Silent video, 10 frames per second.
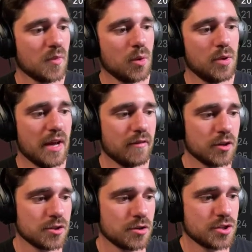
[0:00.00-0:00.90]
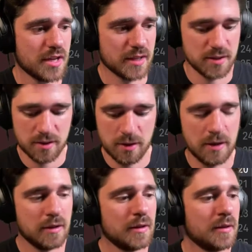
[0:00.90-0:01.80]
We have our search text.
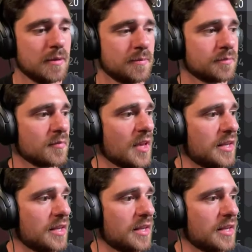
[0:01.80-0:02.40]
And